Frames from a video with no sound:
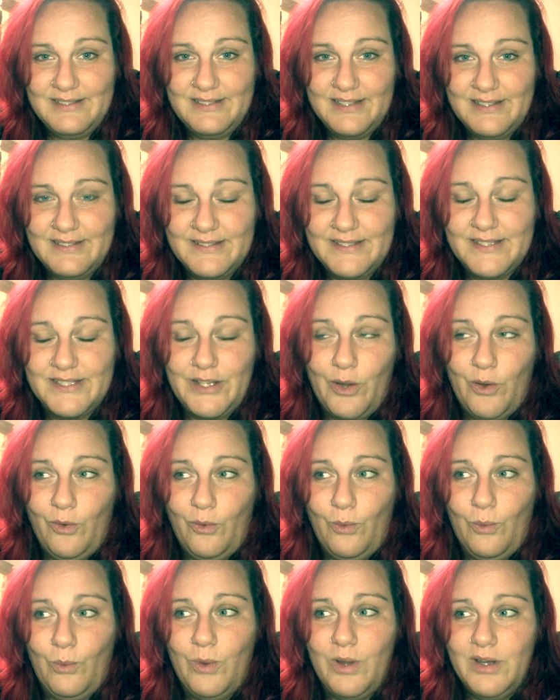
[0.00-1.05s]
is
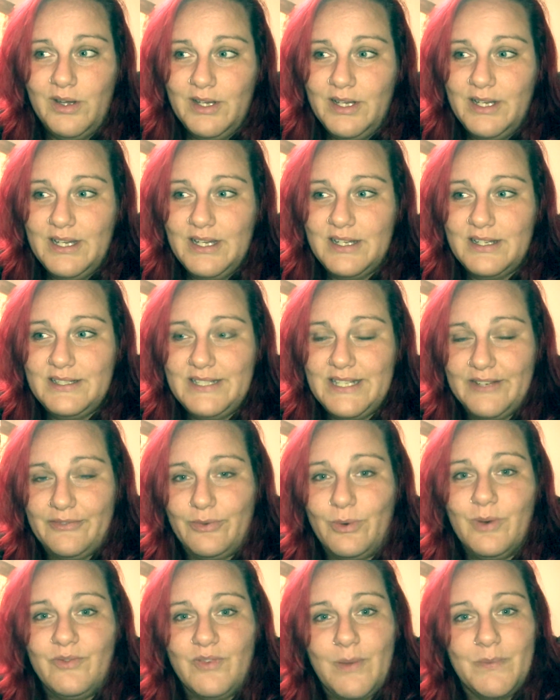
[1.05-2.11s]
so
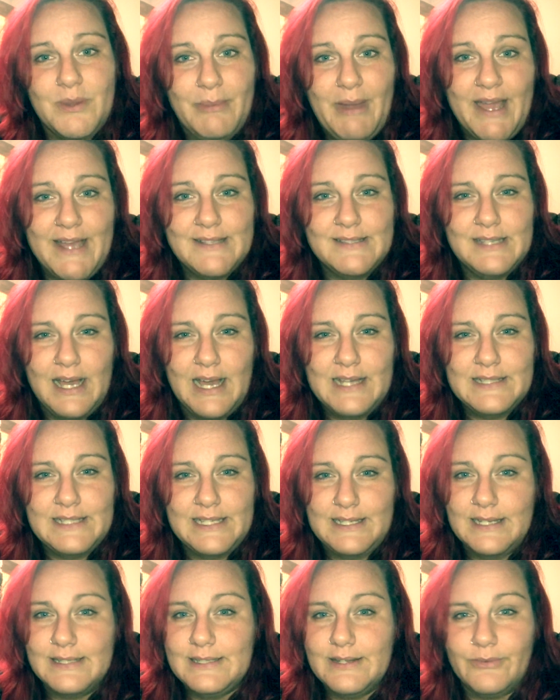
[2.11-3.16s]
different from the band size. It
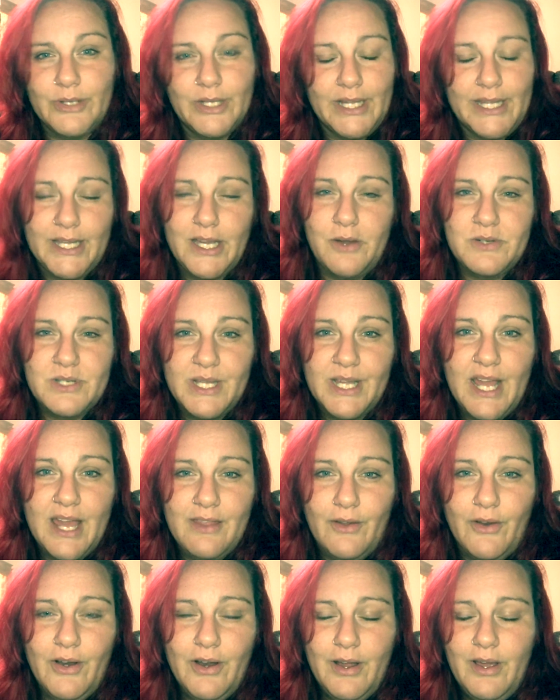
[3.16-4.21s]
doesn't really go
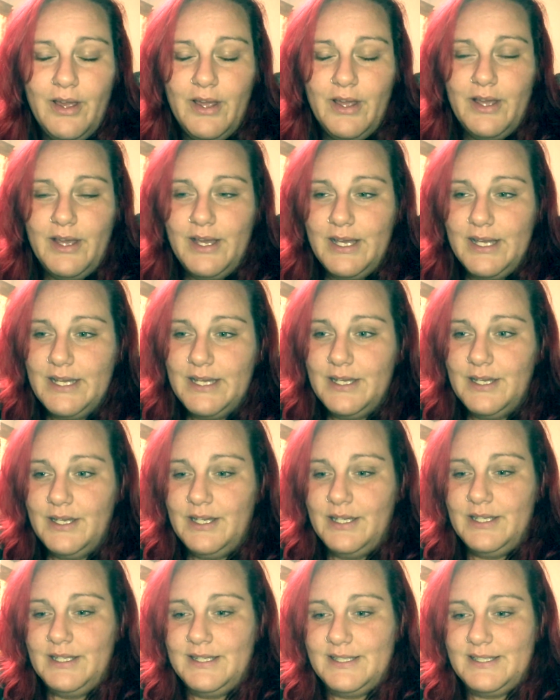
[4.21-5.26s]
together.
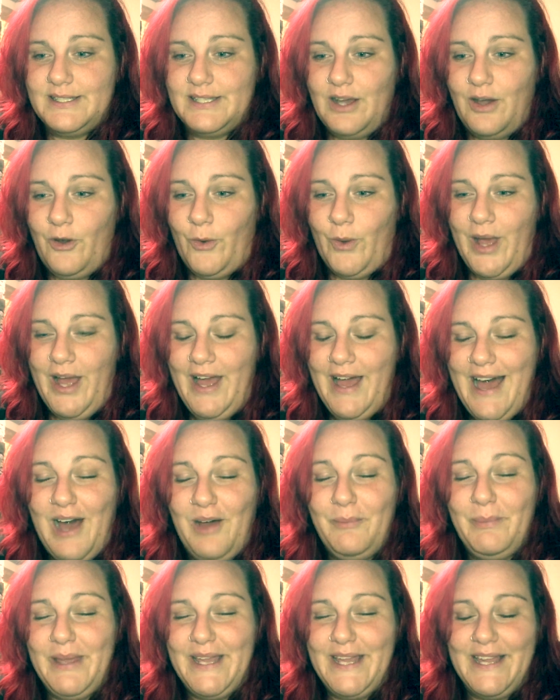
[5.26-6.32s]
So I'll
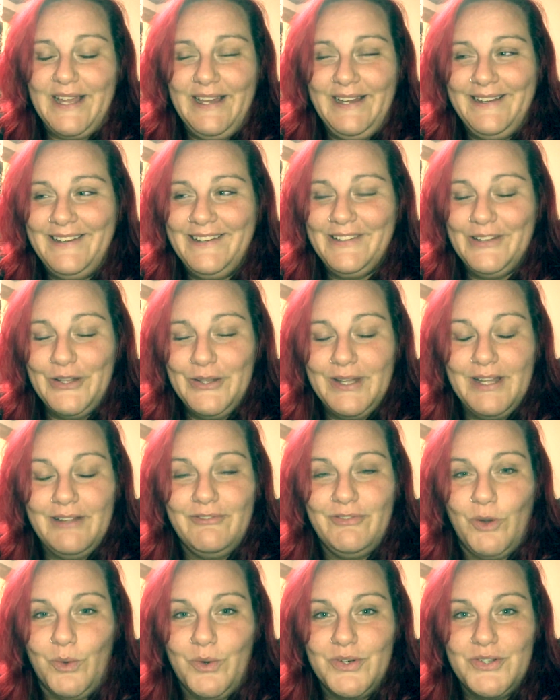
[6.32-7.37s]
be looking
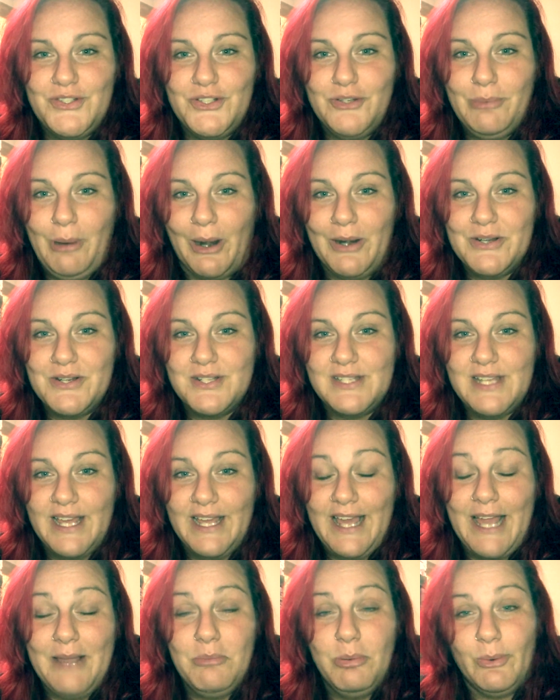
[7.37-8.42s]
forward to purchasing
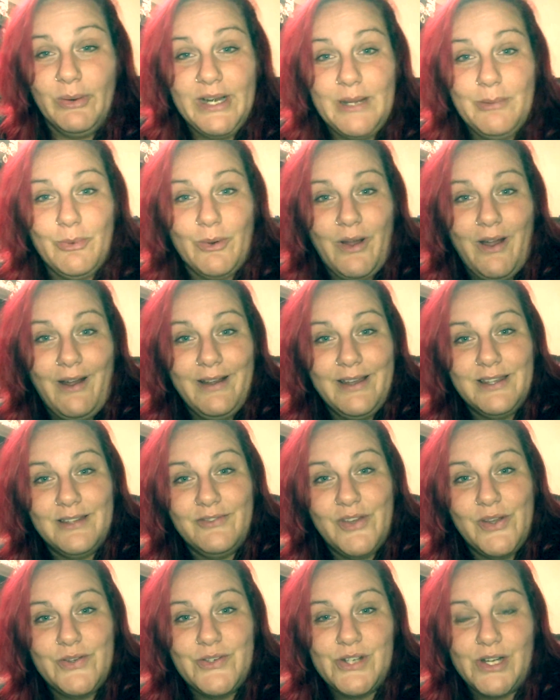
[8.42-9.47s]
a pretty bra in the
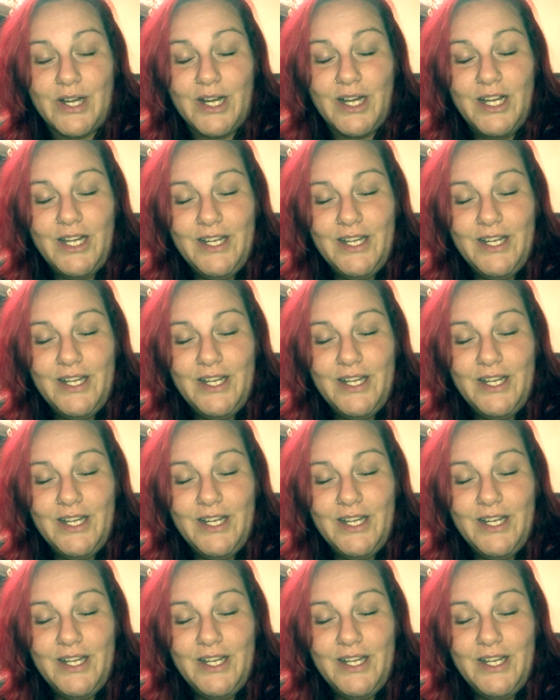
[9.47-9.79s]
future.